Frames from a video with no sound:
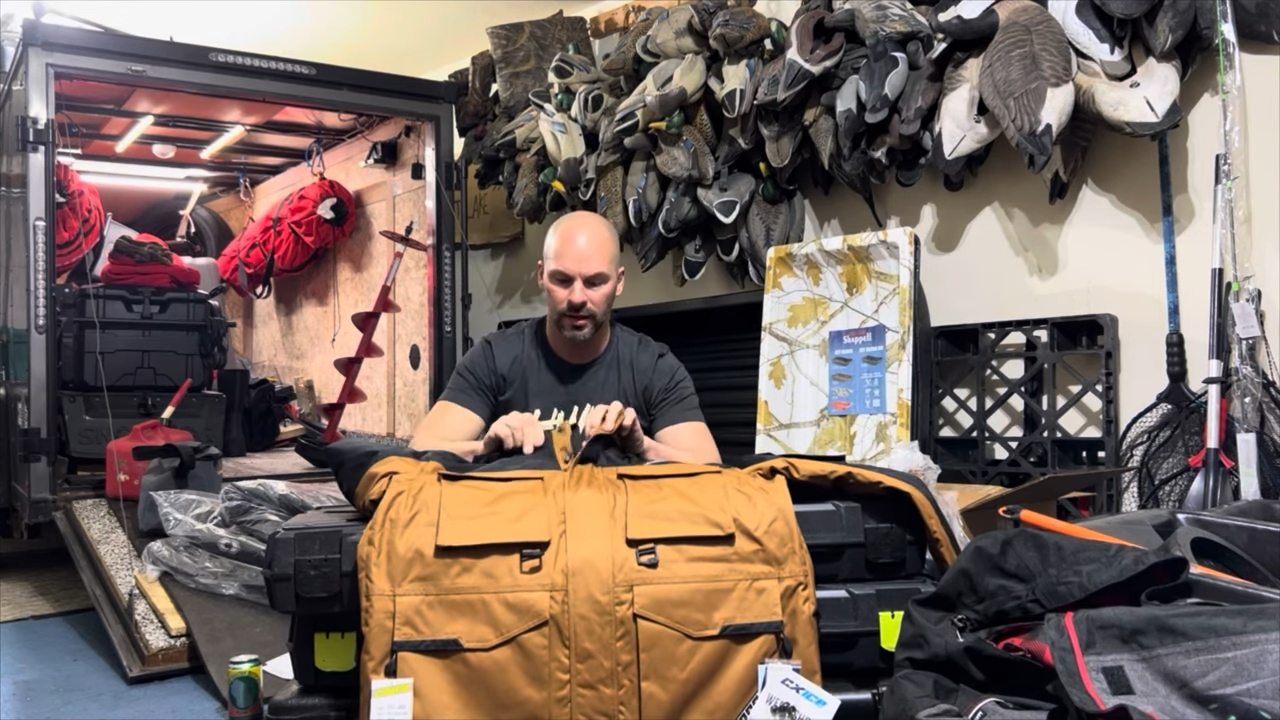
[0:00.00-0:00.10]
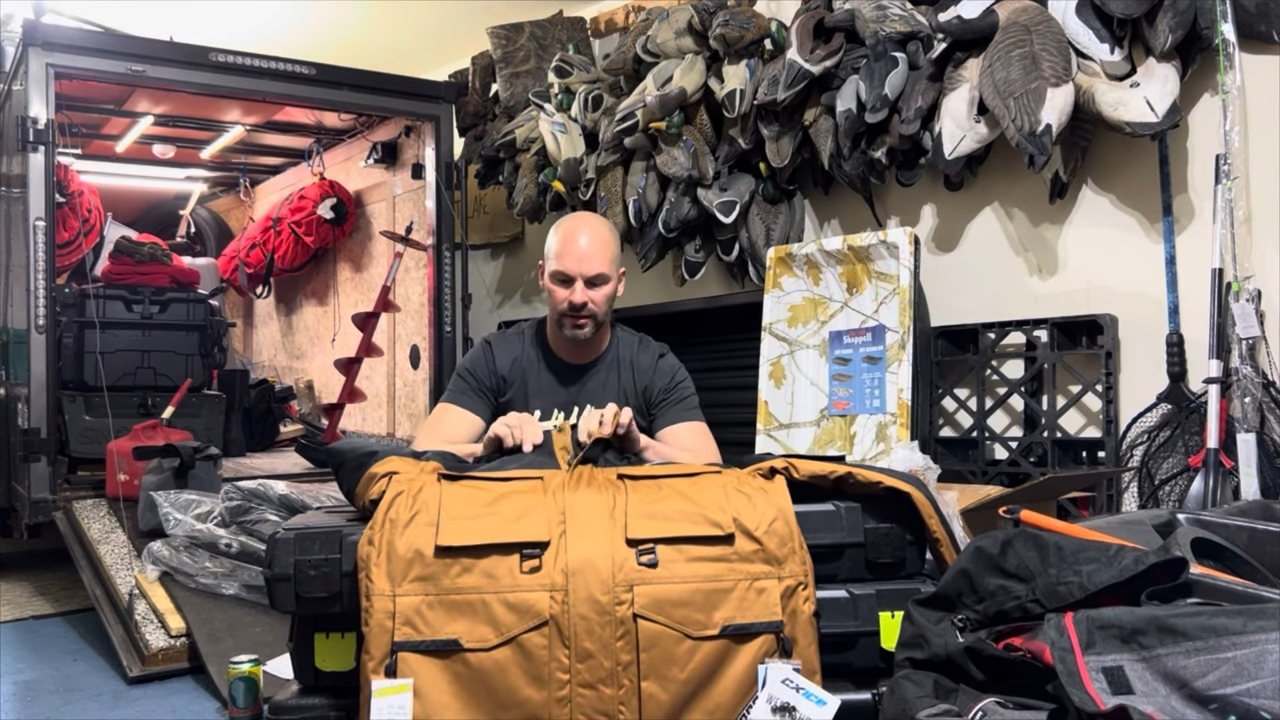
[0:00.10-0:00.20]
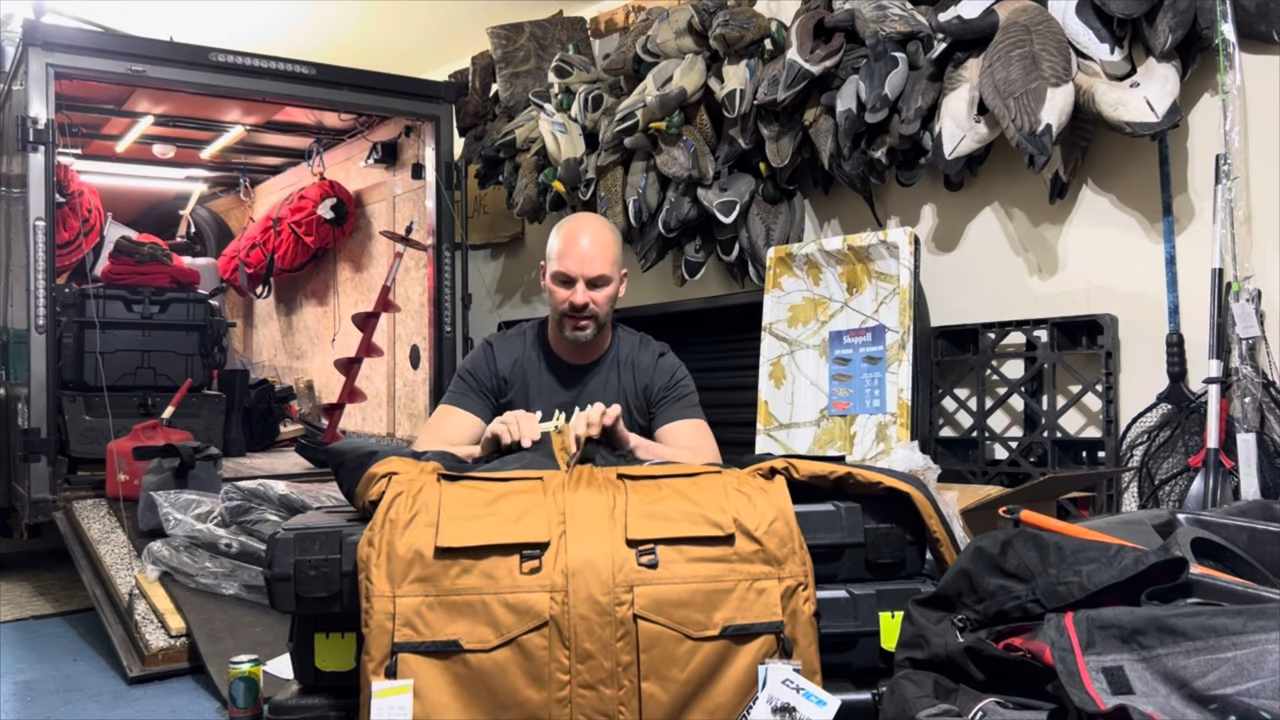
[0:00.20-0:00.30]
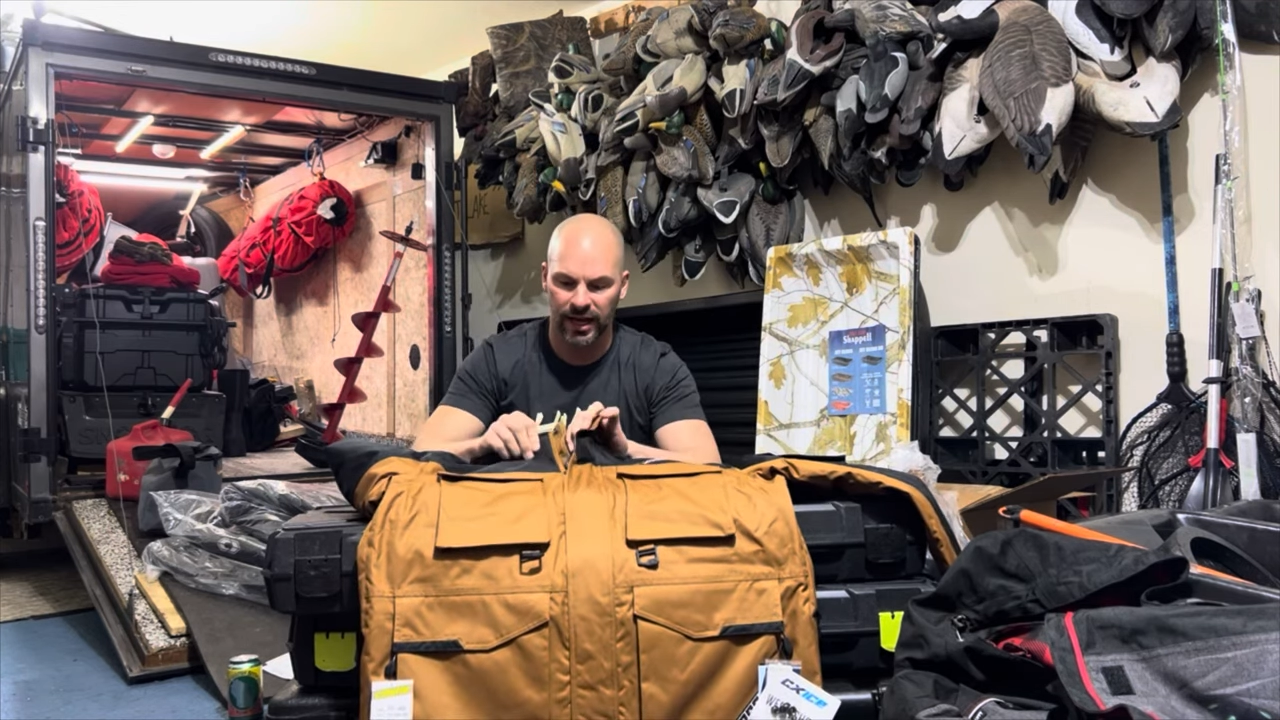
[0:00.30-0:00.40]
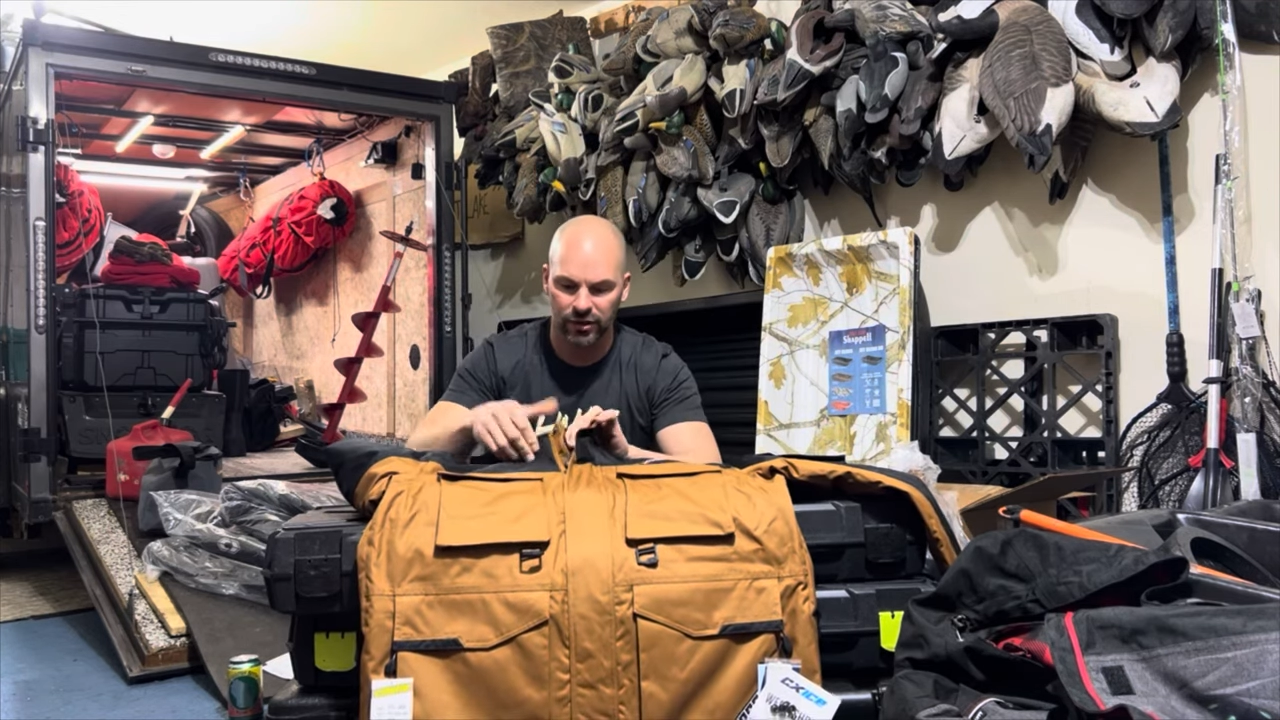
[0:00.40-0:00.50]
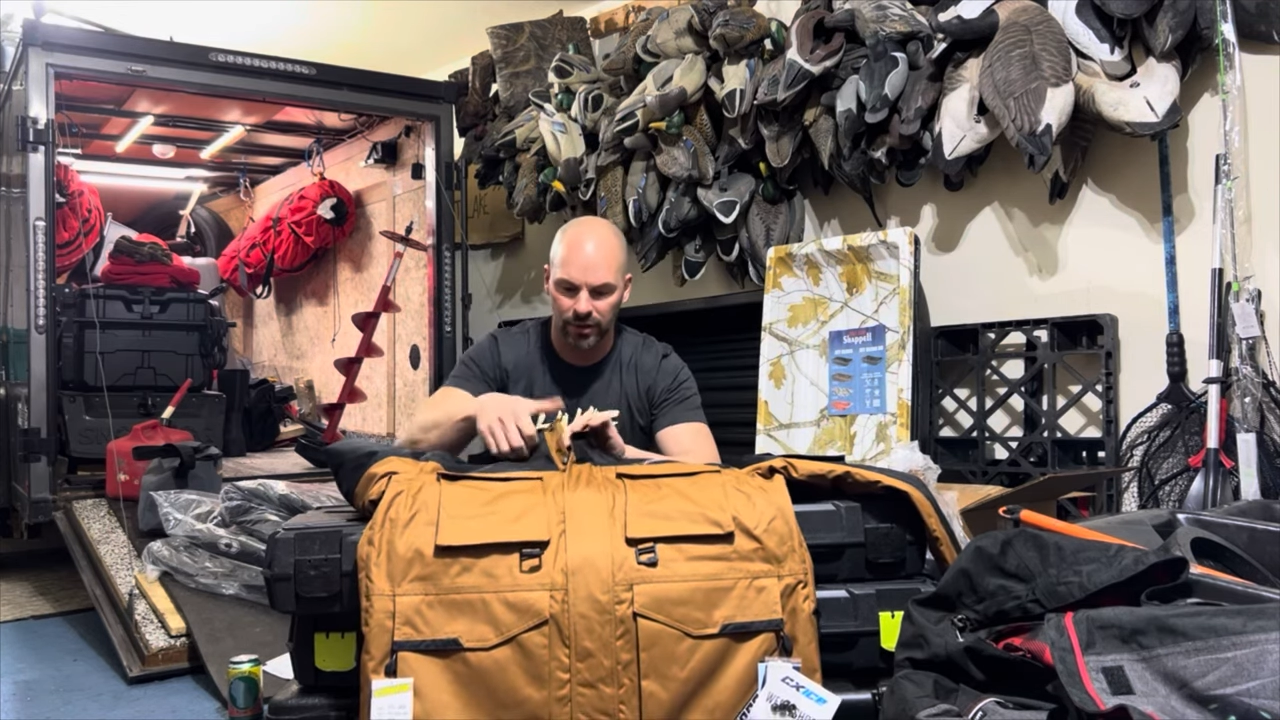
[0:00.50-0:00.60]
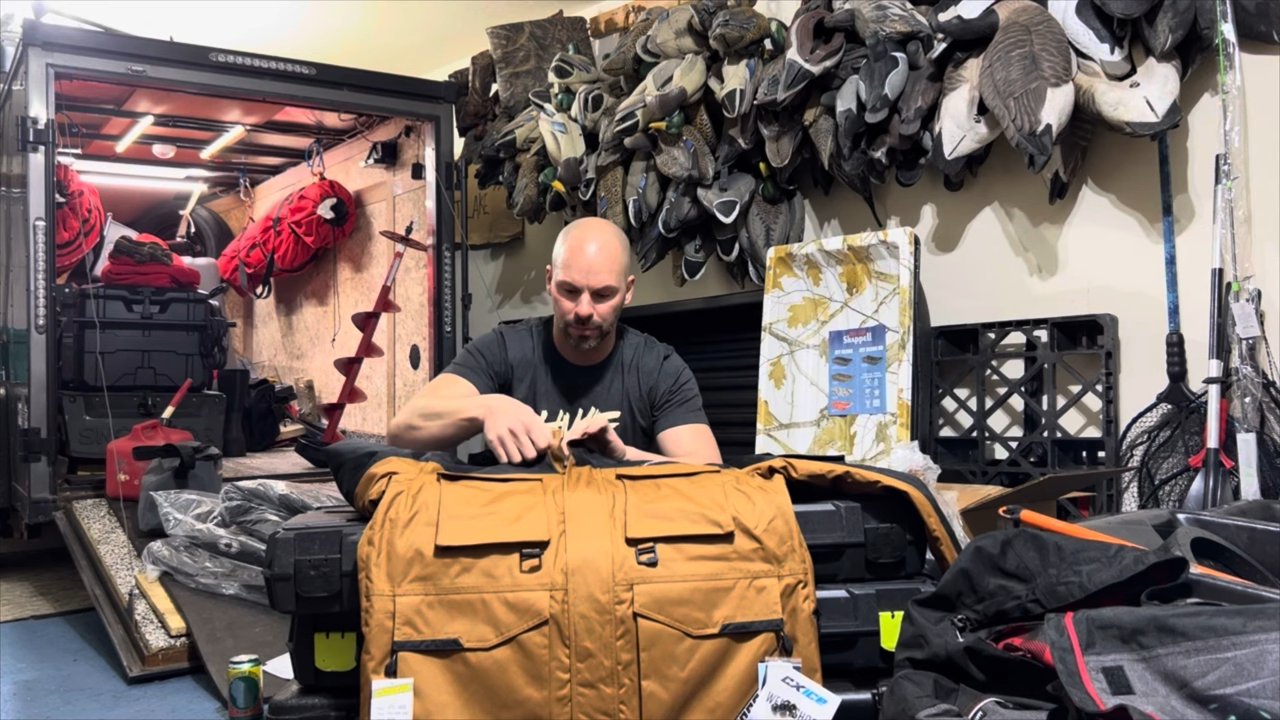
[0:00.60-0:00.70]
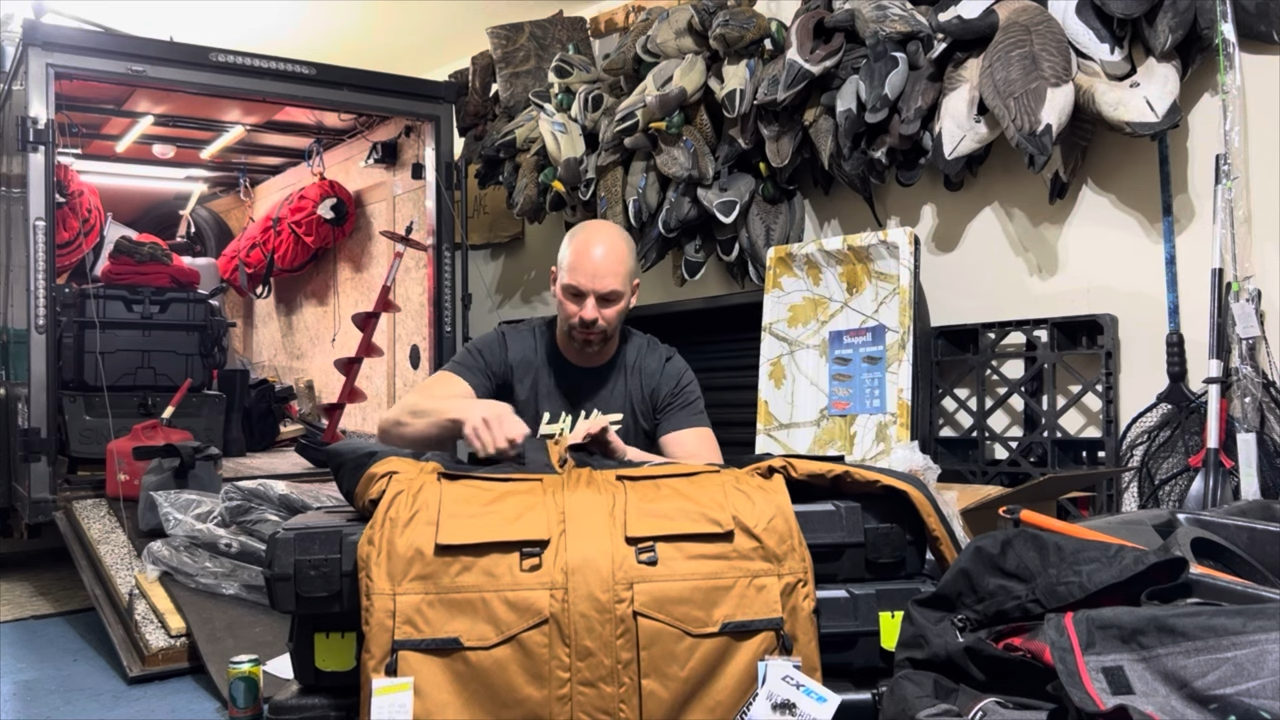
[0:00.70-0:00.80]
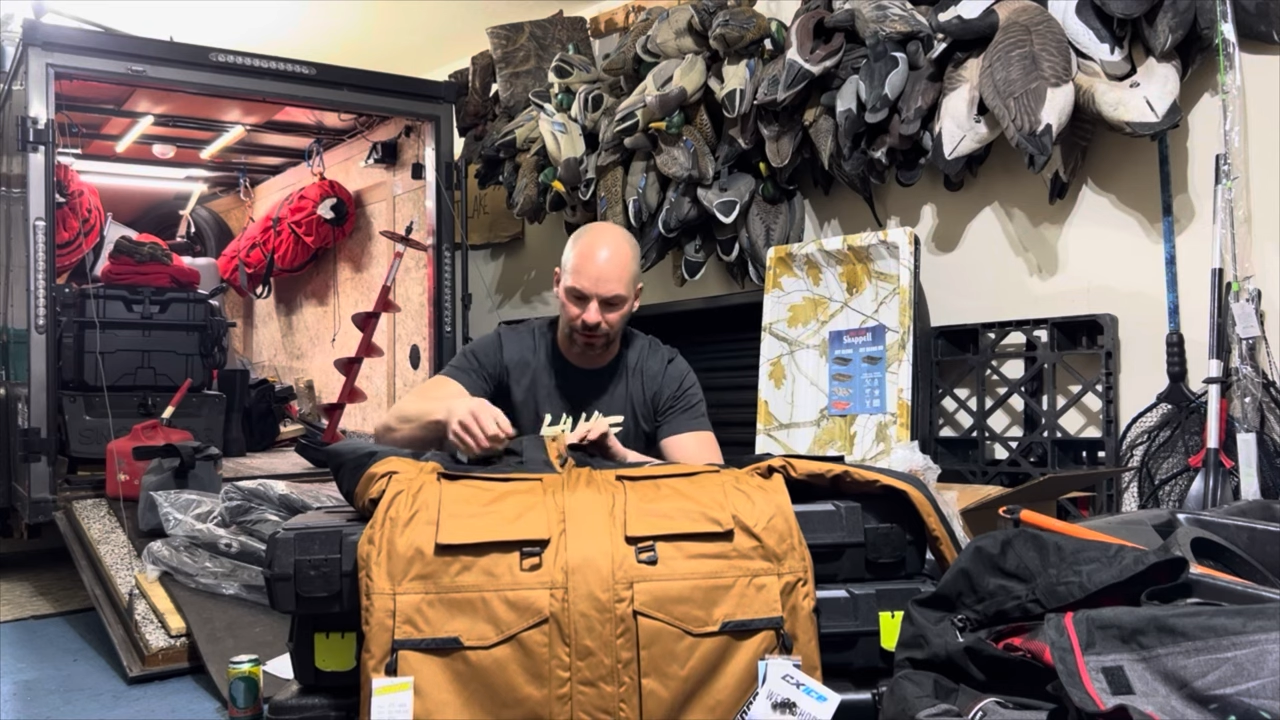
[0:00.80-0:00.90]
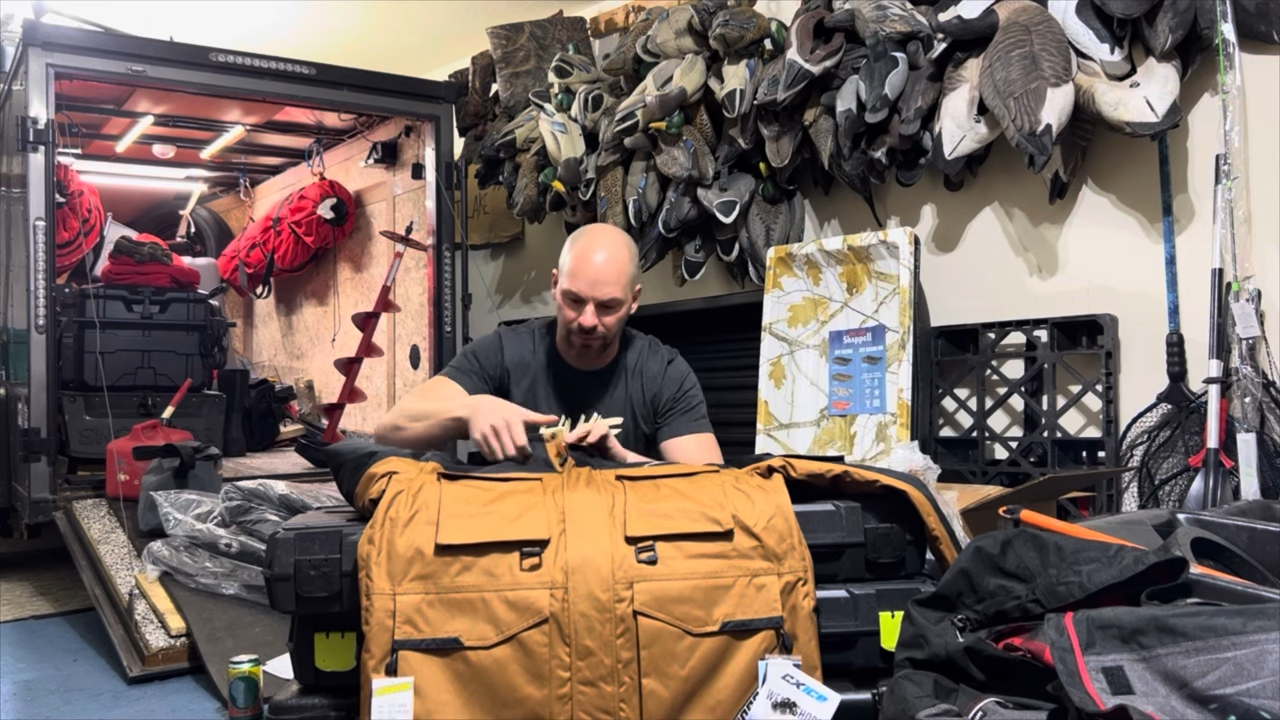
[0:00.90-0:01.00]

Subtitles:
It's actually pretty